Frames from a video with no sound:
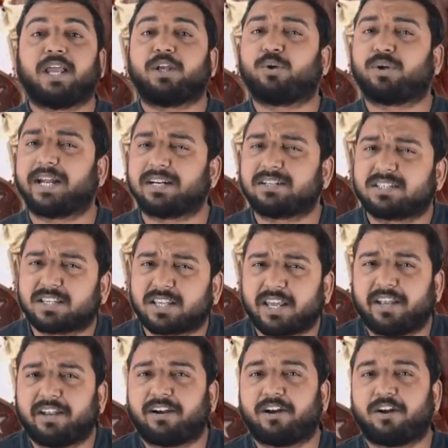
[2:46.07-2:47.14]
you get
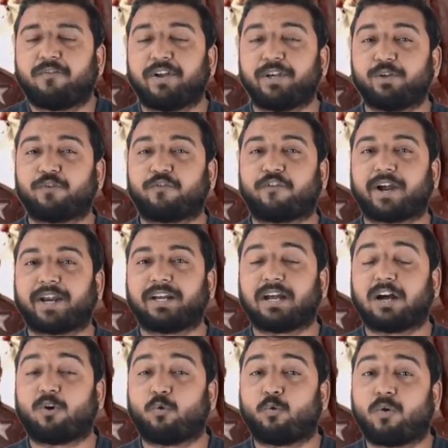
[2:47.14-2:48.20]
scared when you find
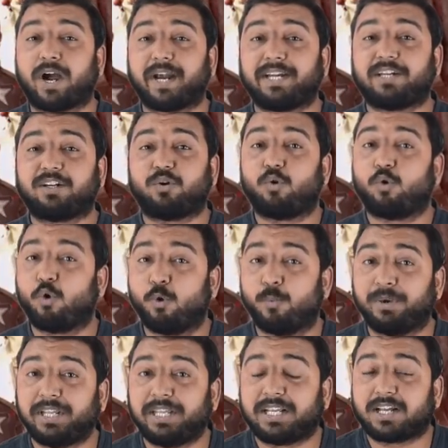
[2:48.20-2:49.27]
a white
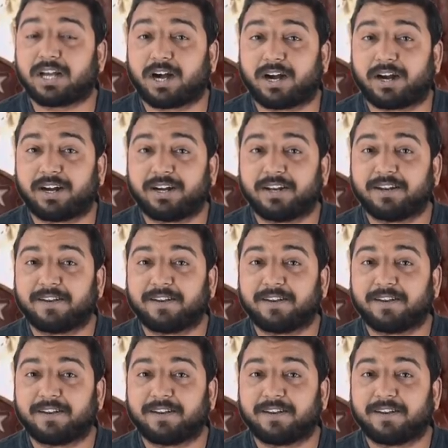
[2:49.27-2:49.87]
Omni car?